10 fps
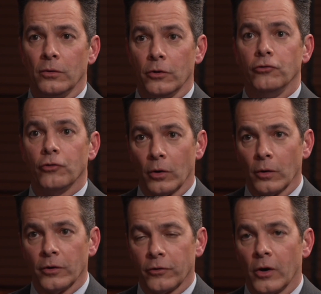the
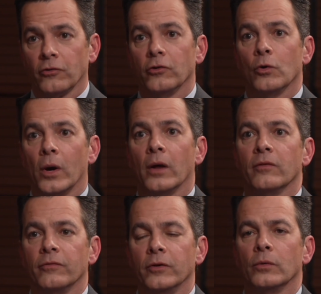journalists that are actually going out in
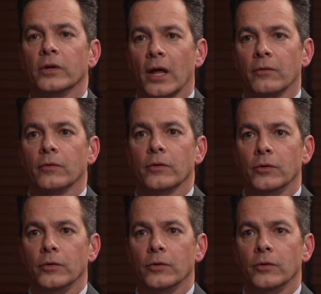the field and gathering